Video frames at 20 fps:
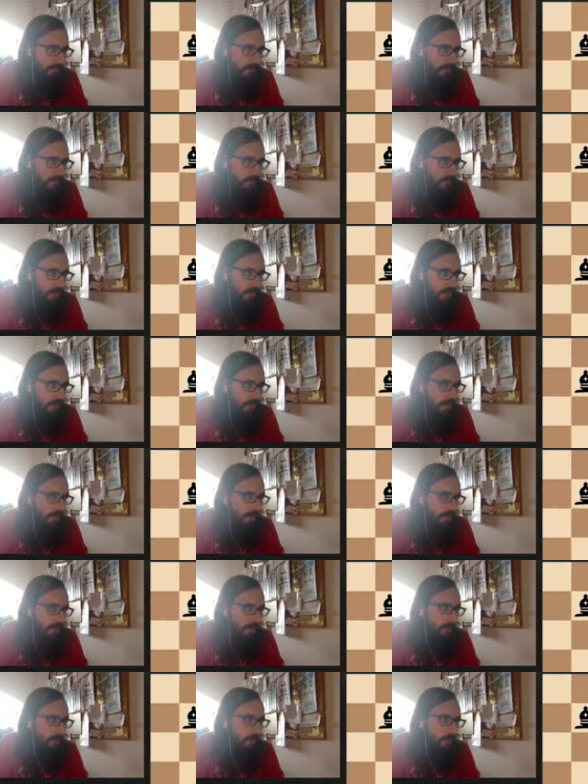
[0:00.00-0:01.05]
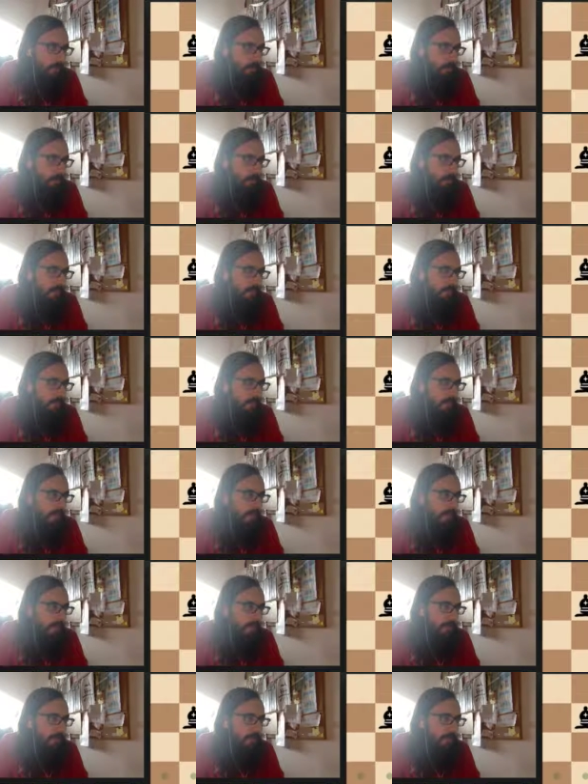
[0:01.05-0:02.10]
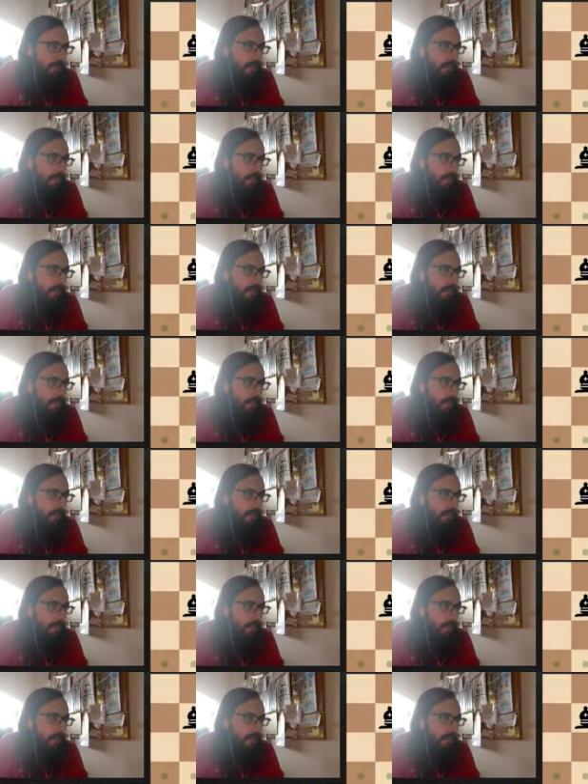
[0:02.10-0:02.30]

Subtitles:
queen h5, queen f5,